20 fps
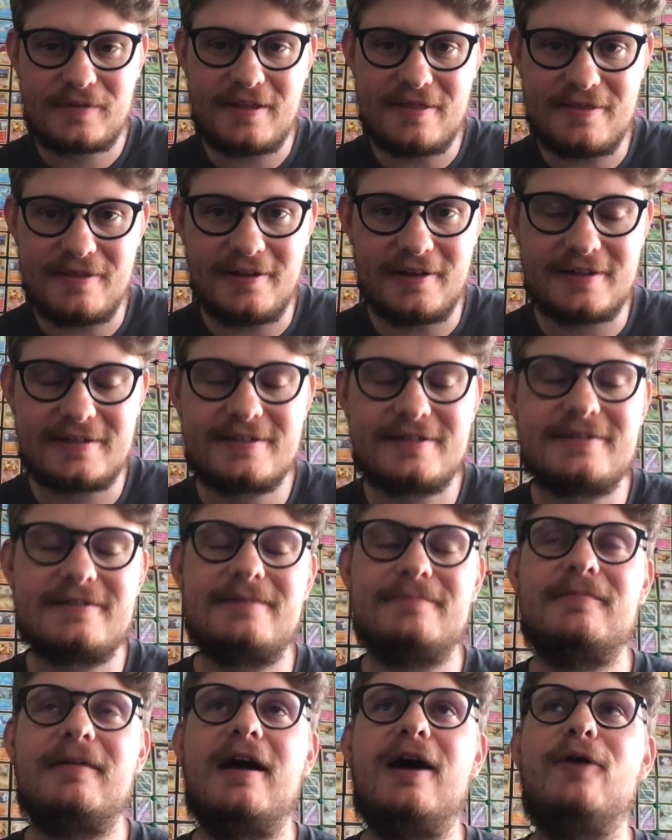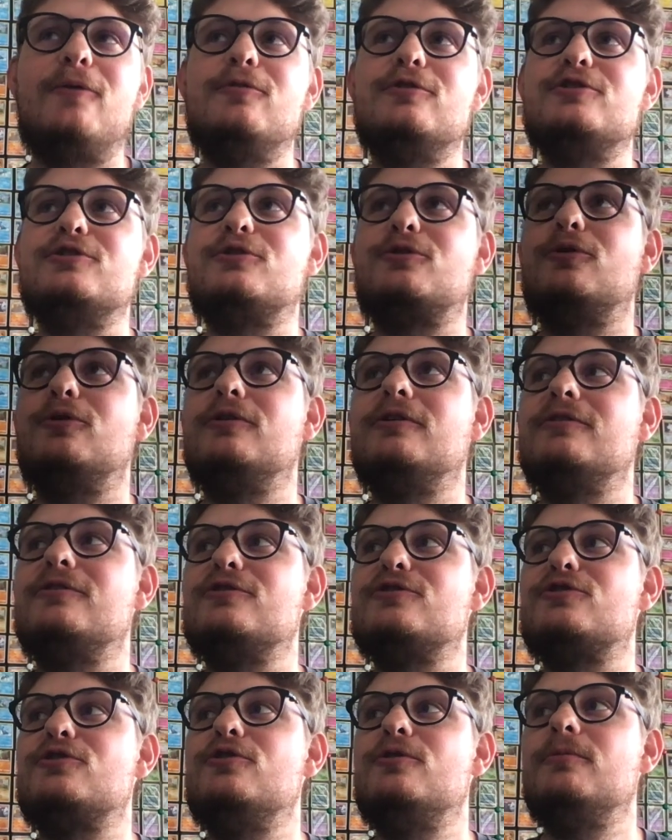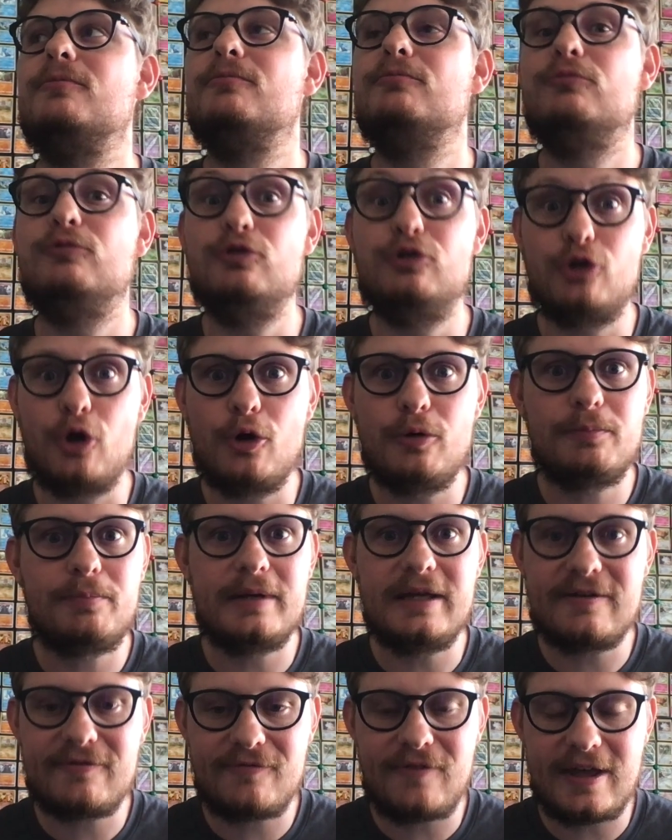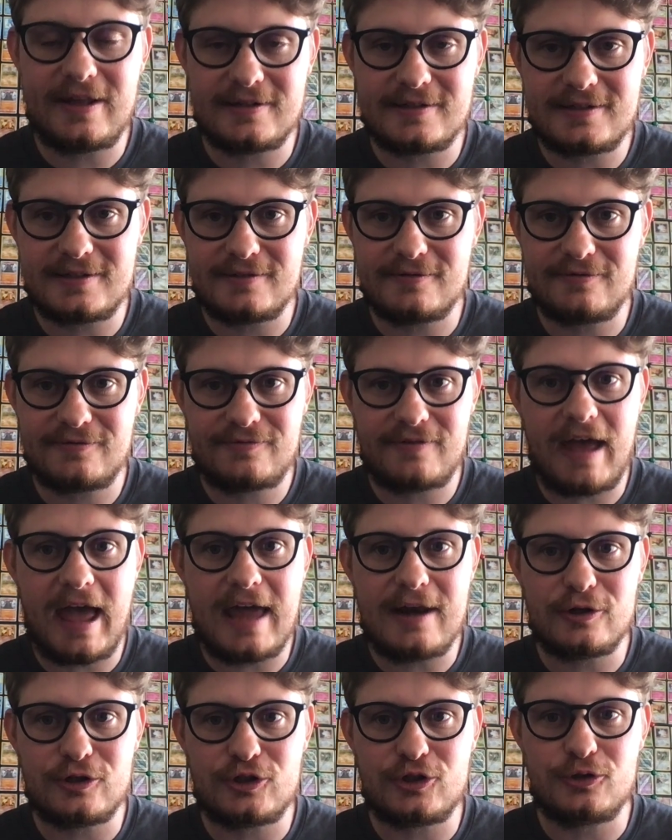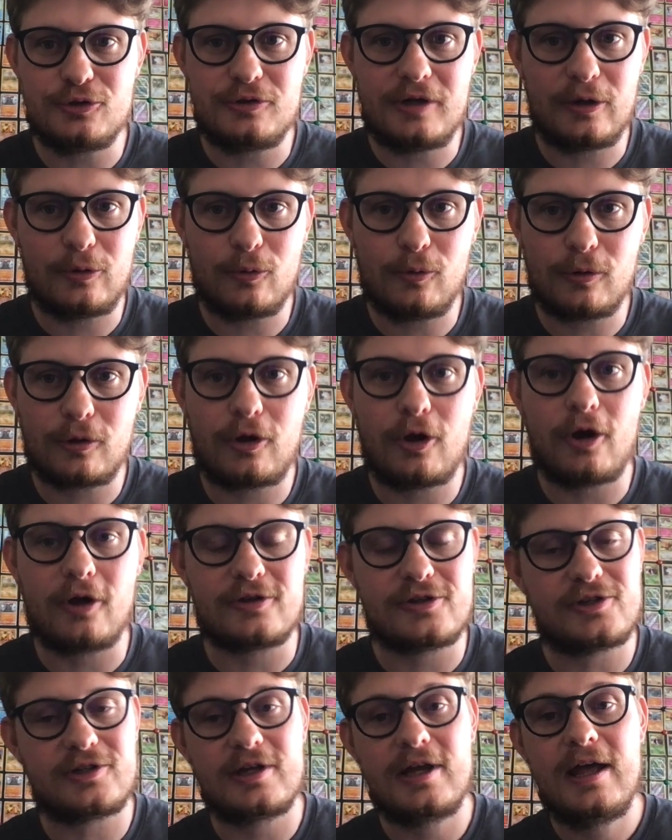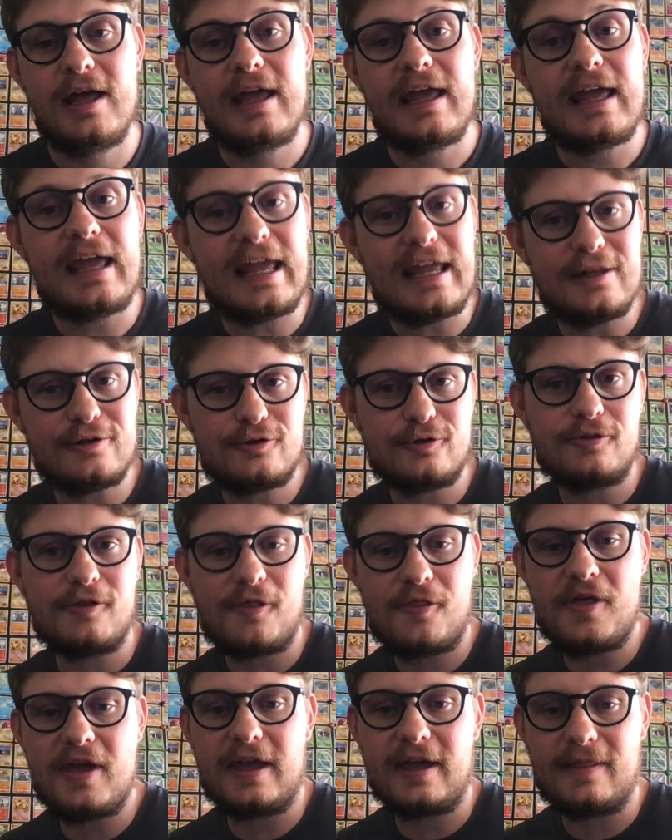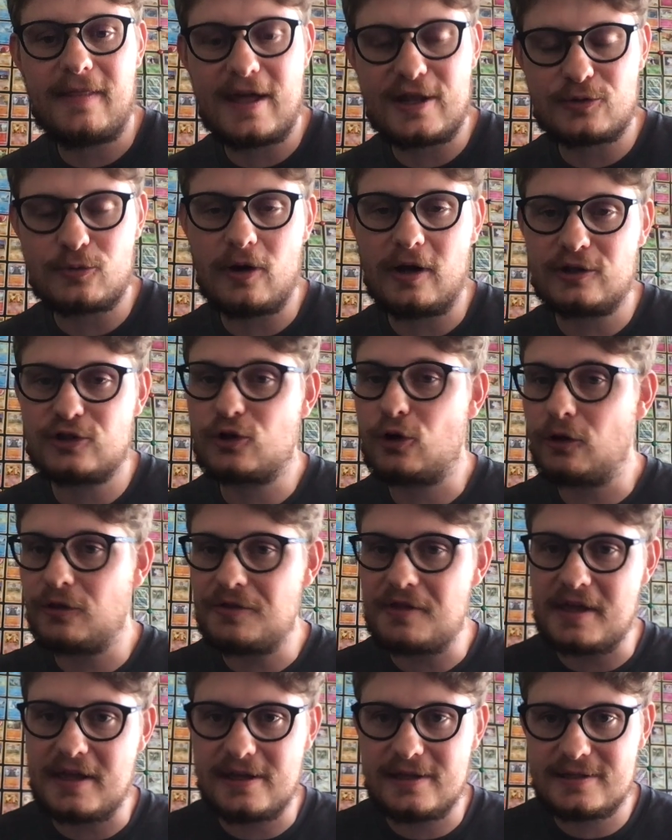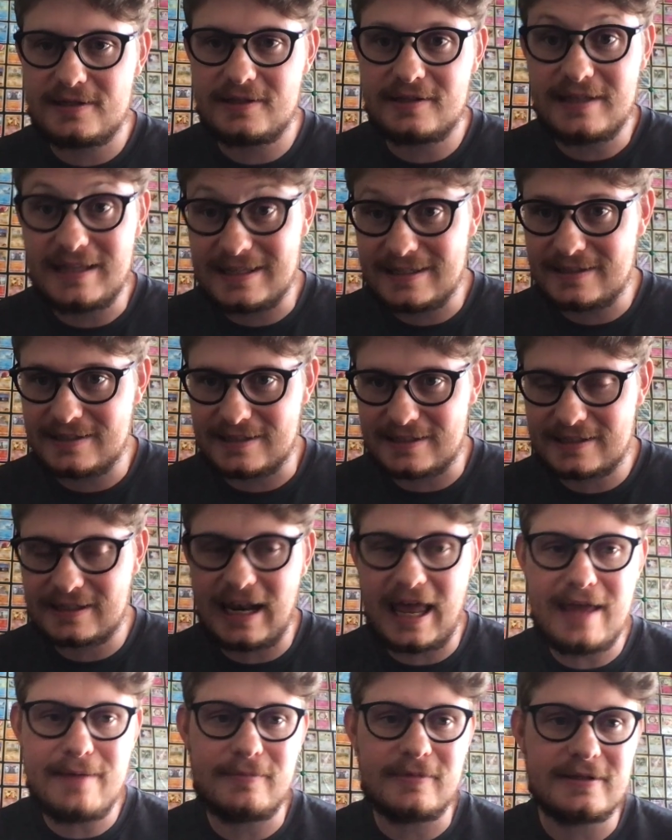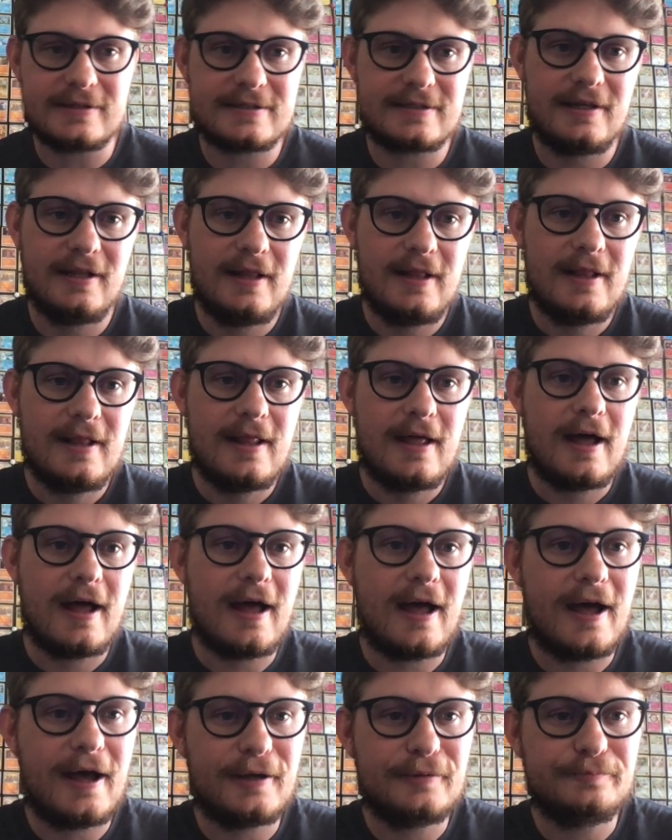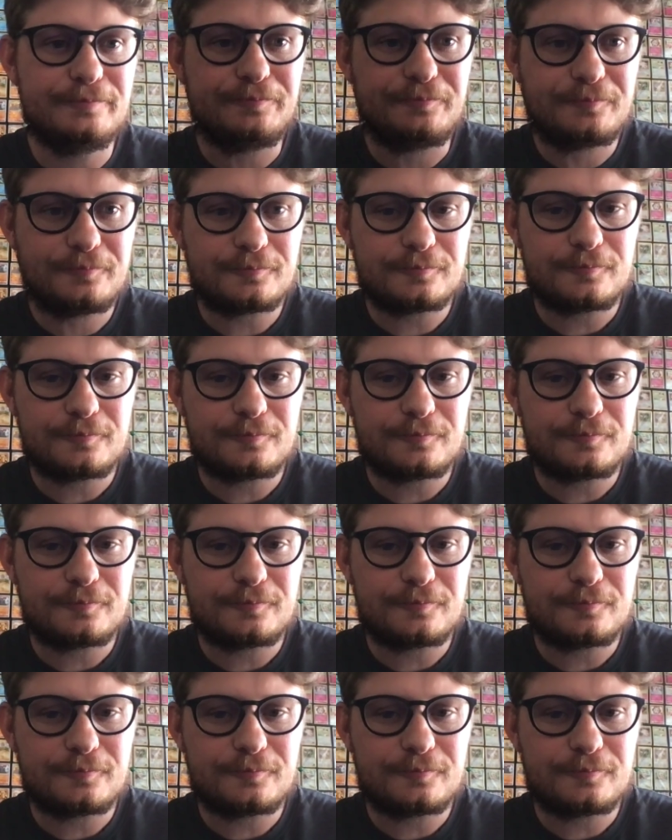this how would you call it this don't be offensive attitude at all costs into the thing, and that's why it's got these these disclaimers. Um,